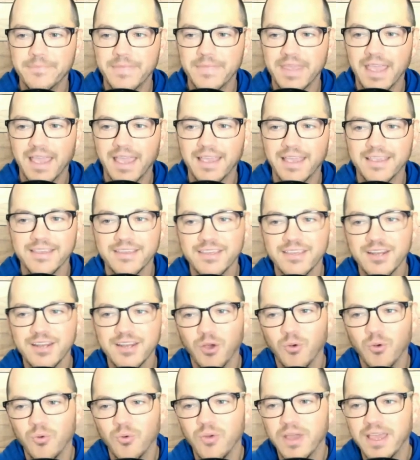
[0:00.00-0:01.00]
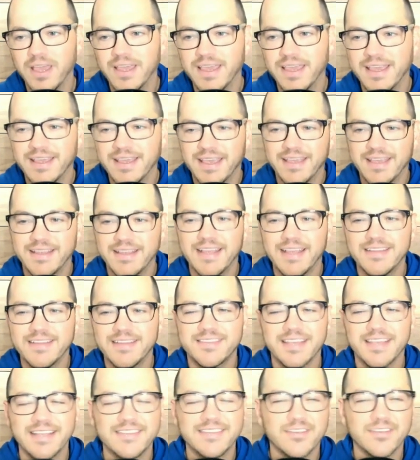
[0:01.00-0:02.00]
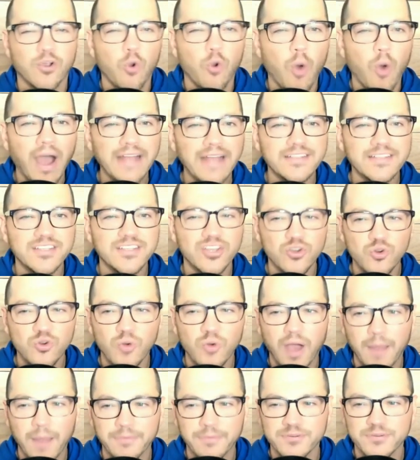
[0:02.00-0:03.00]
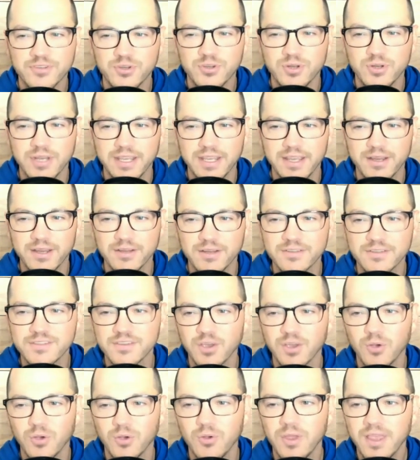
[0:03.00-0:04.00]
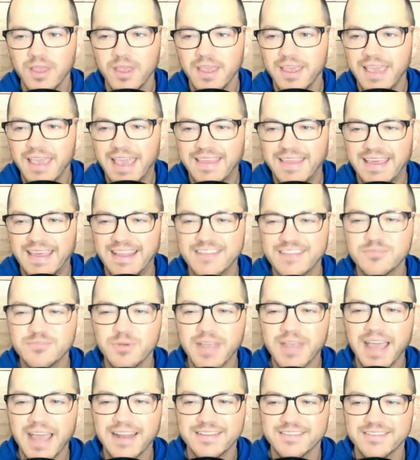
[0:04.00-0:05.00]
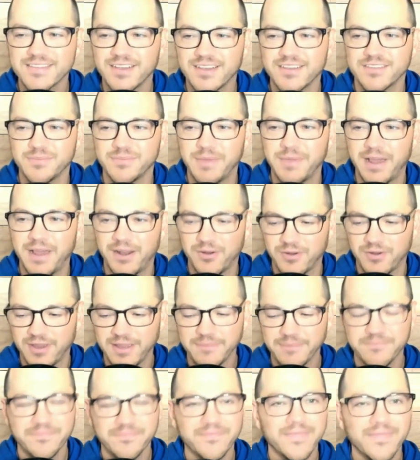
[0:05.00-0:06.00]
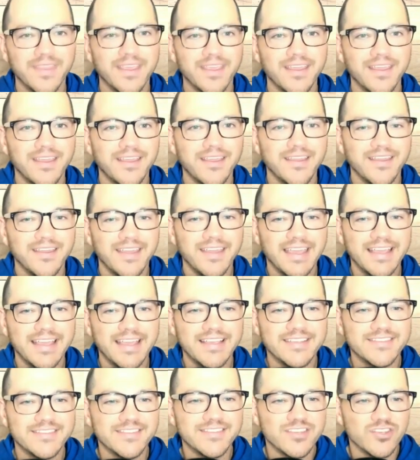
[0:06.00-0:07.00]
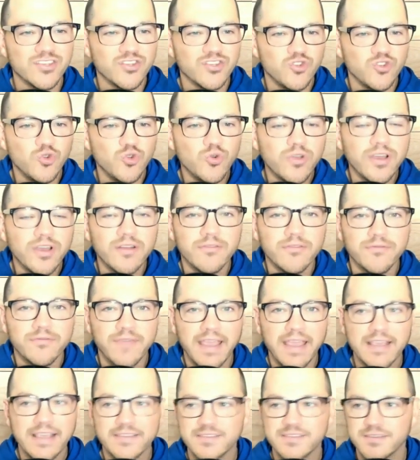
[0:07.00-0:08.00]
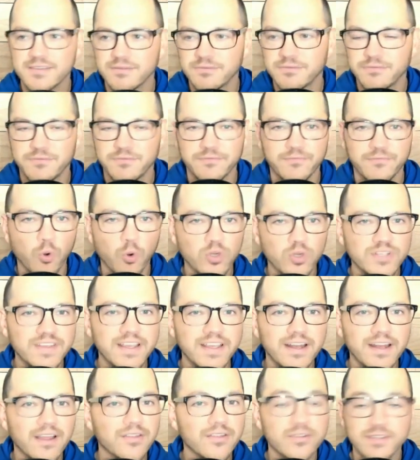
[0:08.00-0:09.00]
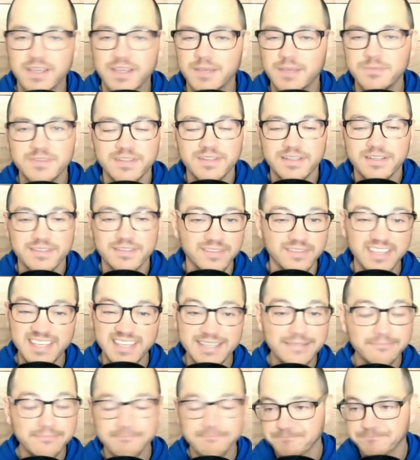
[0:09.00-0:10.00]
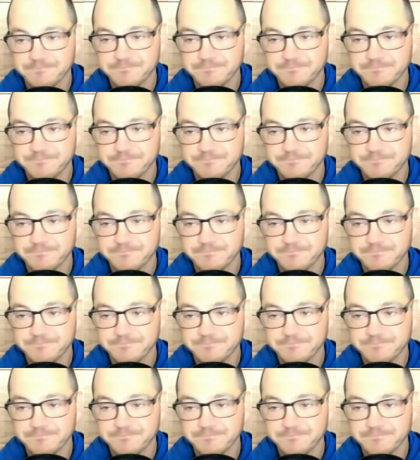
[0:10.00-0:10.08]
it's a quad 2 opportunity here. So, and it's what kind of sucks about it, right? Is you could have faced 14 other teams in this league,